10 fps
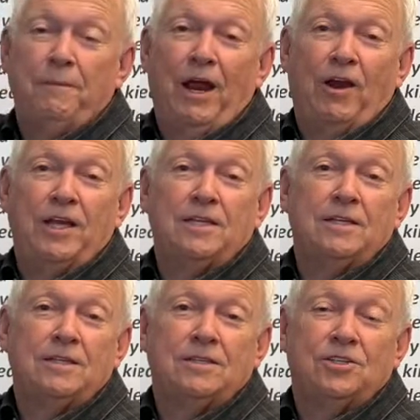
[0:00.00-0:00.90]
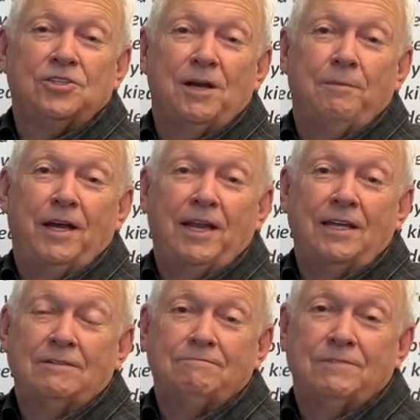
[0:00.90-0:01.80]
married to
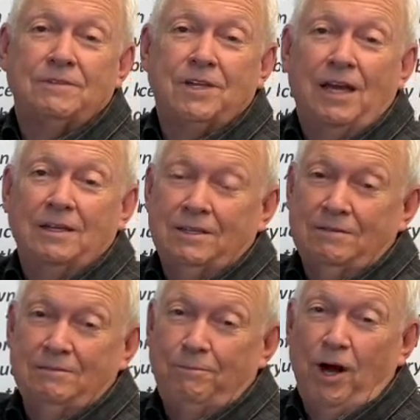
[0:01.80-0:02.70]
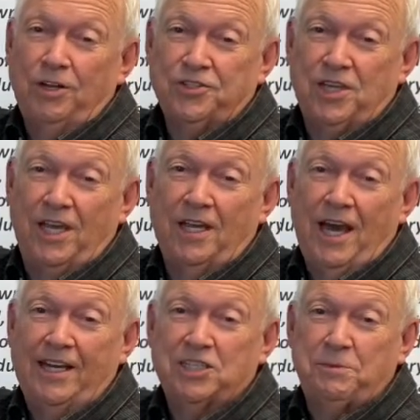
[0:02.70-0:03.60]
somebody, Paul's saying
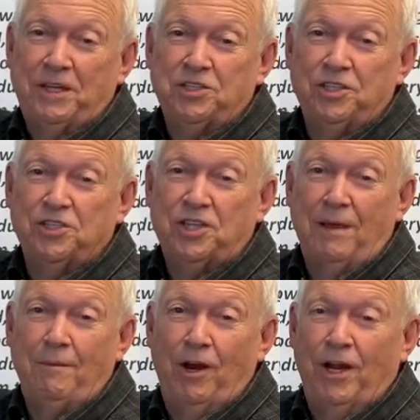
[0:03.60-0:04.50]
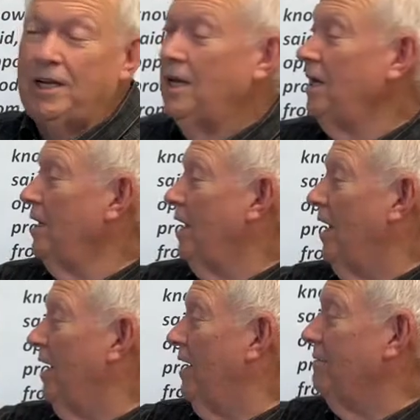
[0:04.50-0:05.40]
God expects you to stay married
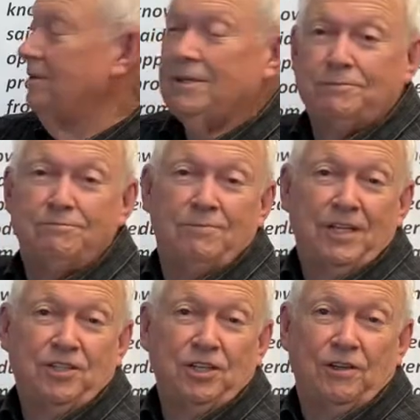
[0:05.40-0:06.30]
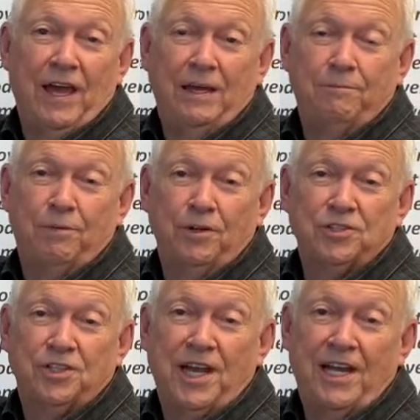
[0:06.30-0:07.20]
until that
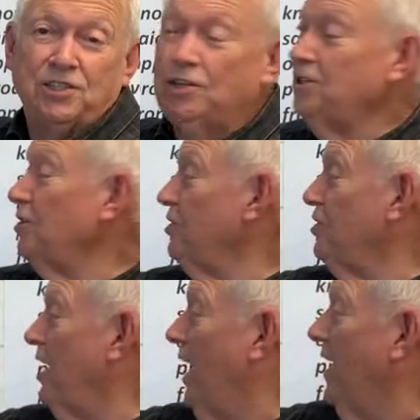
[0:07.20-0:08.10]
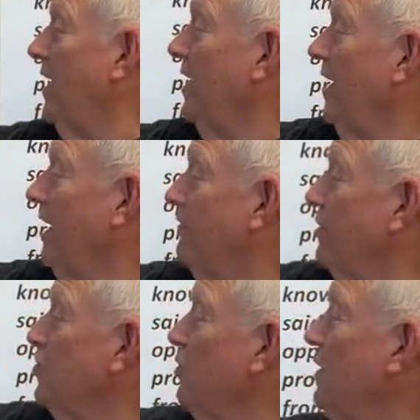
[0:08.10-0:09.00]
person dies or until you die. In
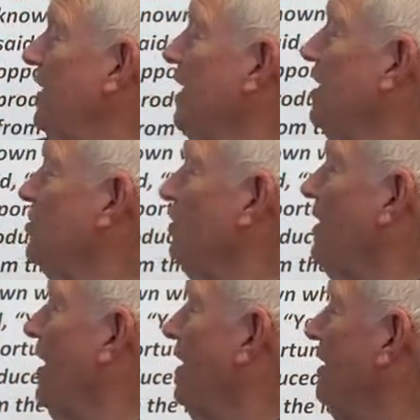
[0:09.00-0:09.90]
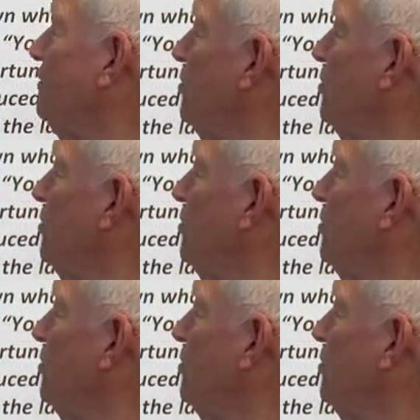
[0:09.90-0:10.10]
verse 3, so then, if